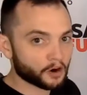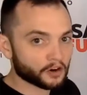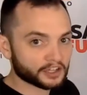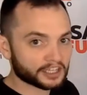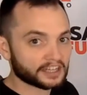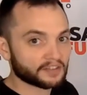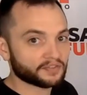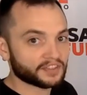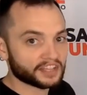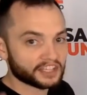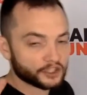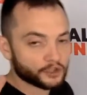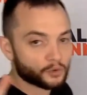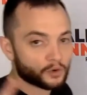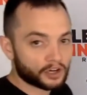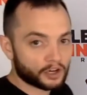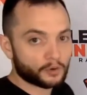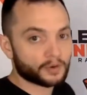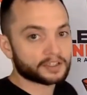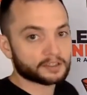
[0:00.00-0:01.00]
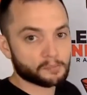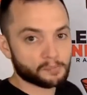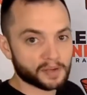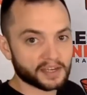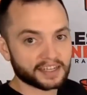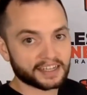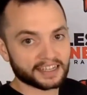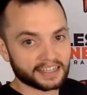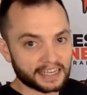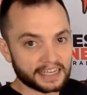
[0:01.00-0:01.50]
the market that you are going to
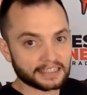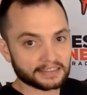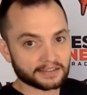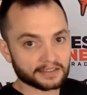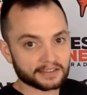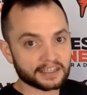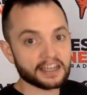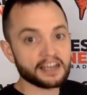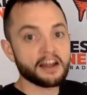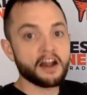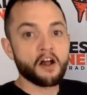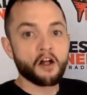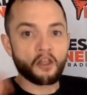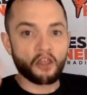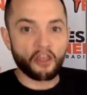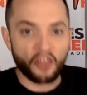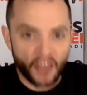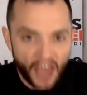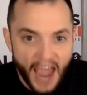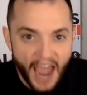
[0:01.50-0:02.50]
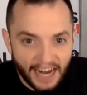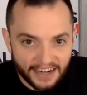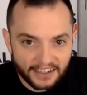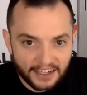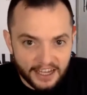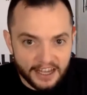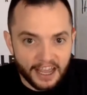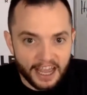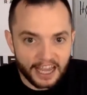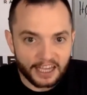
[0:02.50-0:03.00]
pit against.
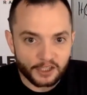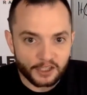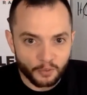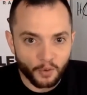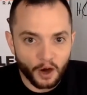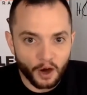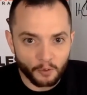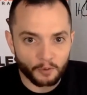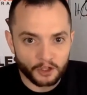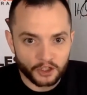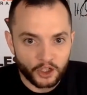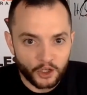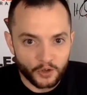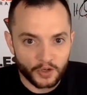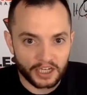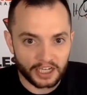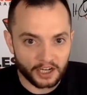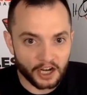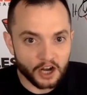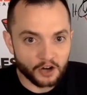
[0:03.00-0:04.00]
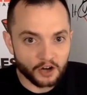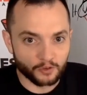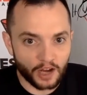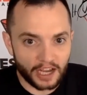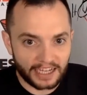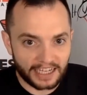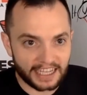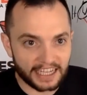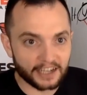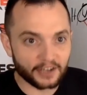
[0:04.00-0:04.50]
That is what we're doing
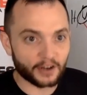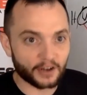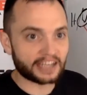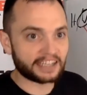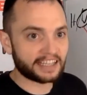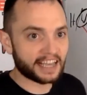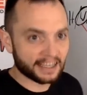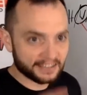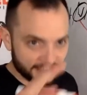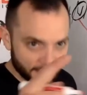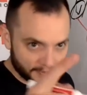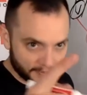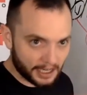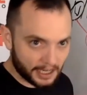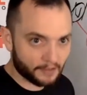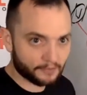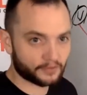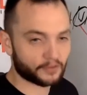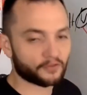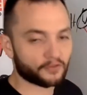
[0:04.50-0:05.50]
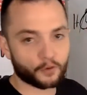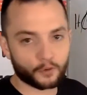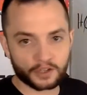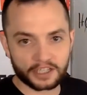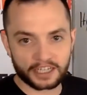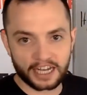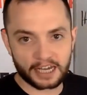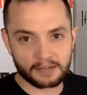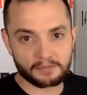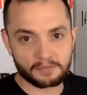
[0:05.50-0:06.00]
right here. And yes, I've been on for
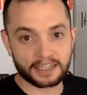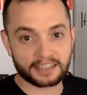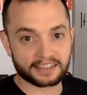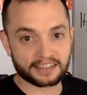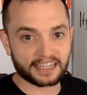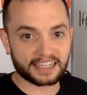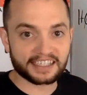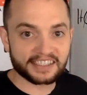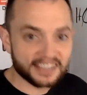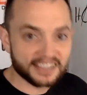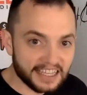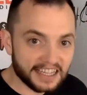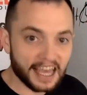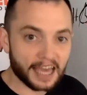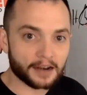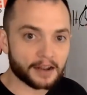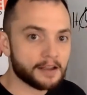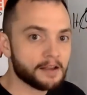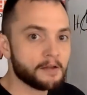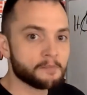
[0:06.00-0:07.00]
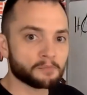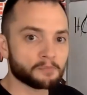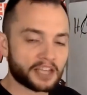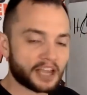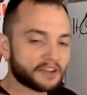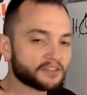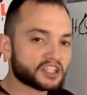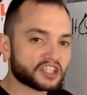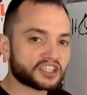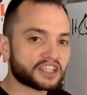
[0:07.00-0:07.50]
49 minutes. I see that.
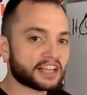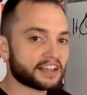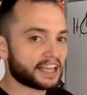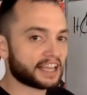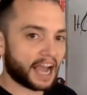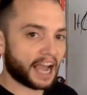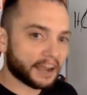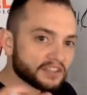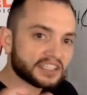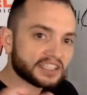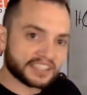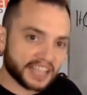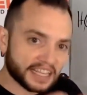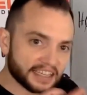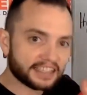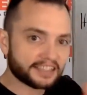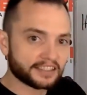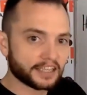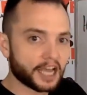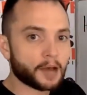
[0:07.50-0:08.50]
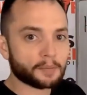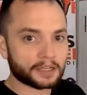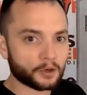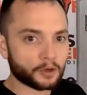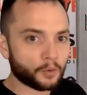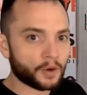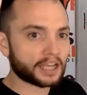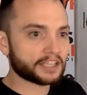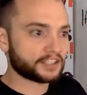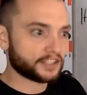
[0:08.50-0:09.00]
But you have to understand, like, I have to set this up
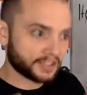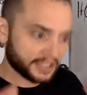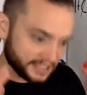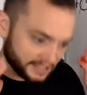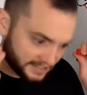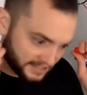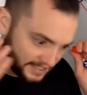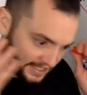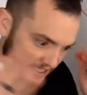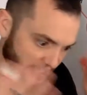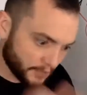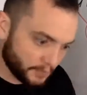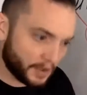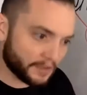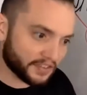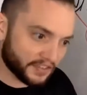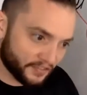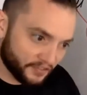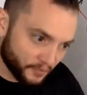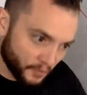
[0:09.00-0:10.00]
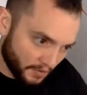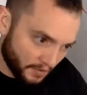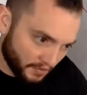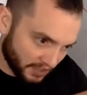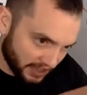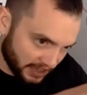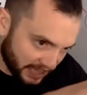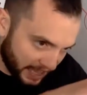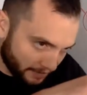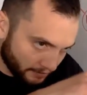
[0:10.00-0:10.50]
in a way so you can see we have
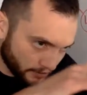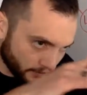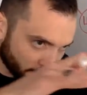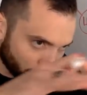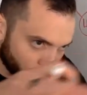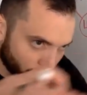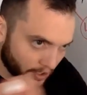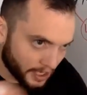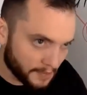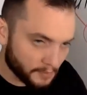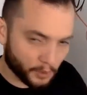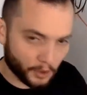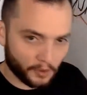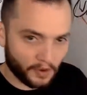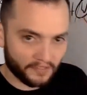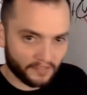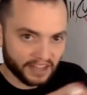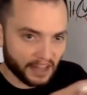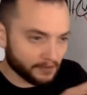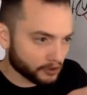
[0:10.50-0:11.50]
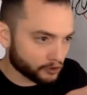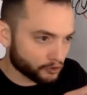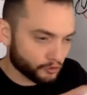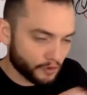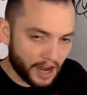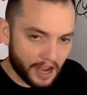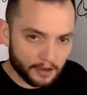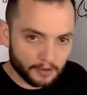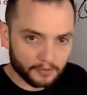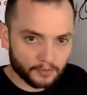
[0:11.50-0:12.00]
a level framework. We have a level
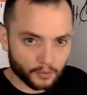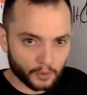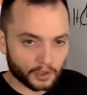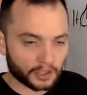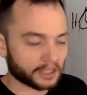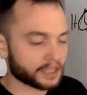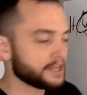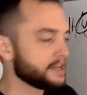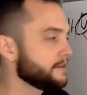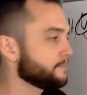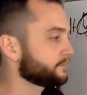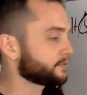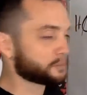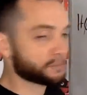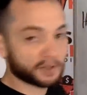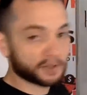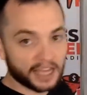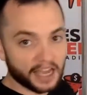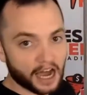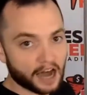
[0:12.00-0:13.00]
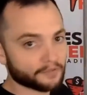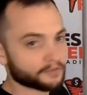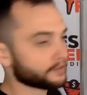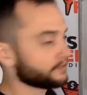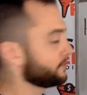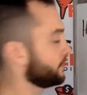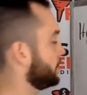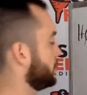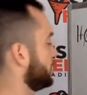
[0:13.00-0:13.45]
groundwork to play off